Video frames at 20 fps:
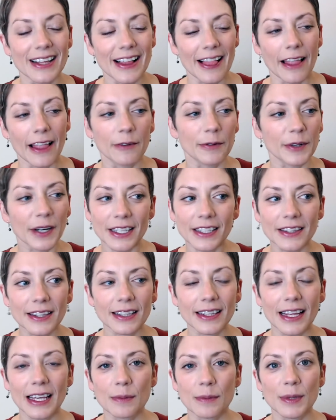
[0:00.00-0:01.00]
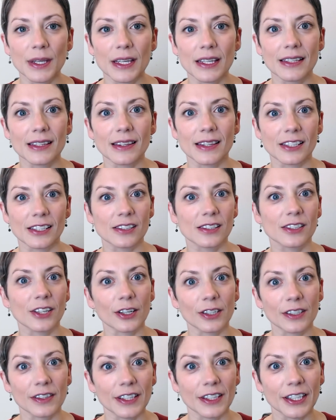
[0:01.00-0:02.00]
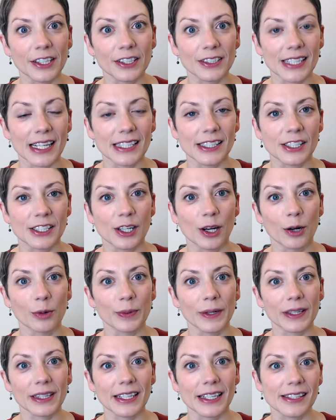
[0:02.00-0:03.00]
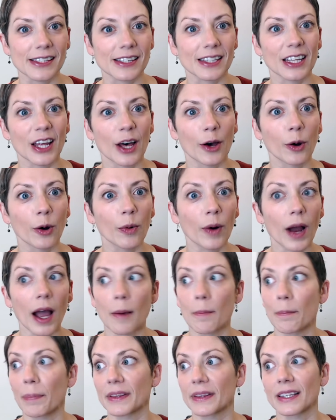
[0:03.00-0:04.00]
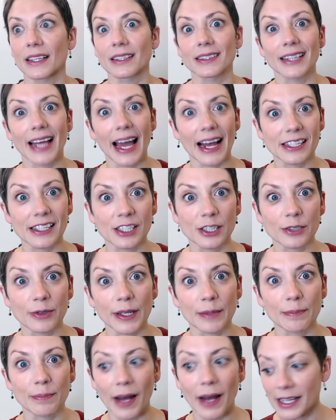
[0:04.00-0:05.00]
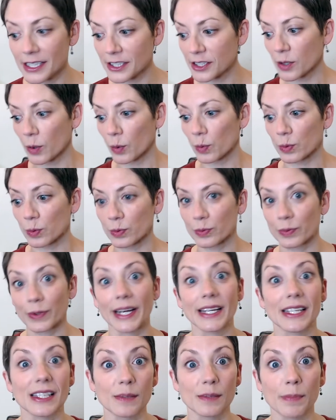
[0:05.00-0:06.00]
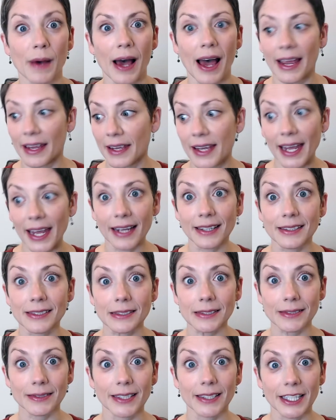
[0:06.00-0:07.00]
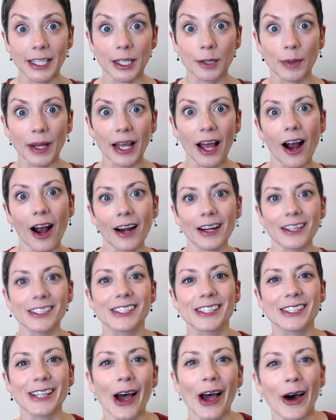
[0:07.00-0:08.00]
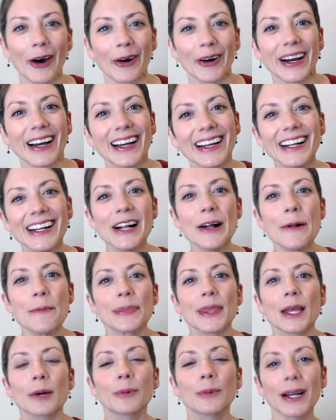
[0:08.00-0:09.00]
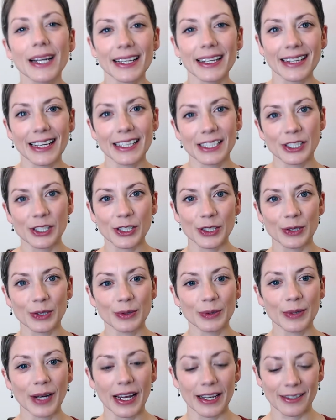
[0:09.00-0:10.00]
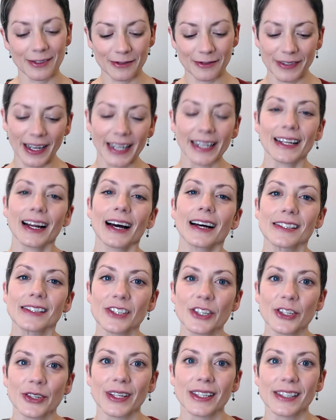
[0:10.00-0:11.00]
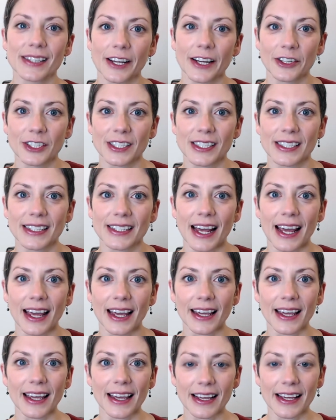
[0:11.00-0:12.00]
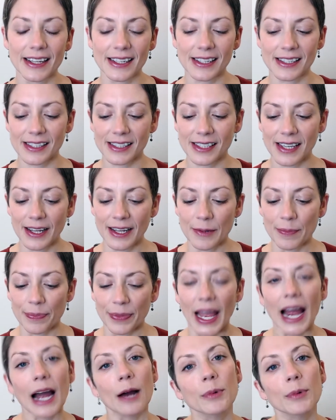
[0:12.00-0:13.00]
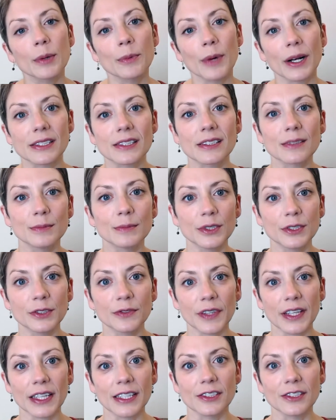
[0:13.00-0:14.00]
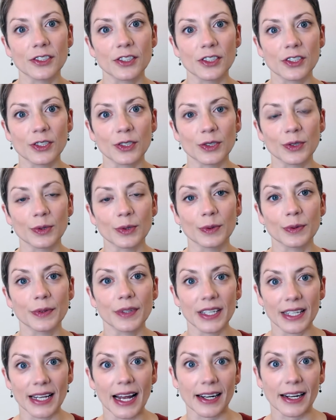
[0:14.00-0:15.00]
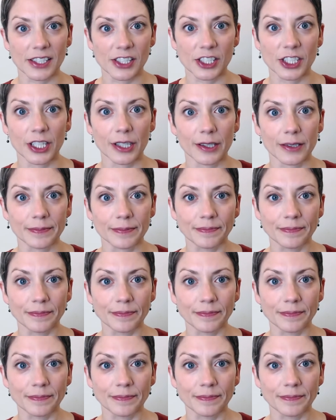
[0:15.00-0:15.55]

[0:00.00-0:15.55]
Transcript: If you're anything like me, the start of the year tends to go really slow, but the last three months race by, and here we are. So, what I'd like to invite us to consider today is how we want to move into the next year.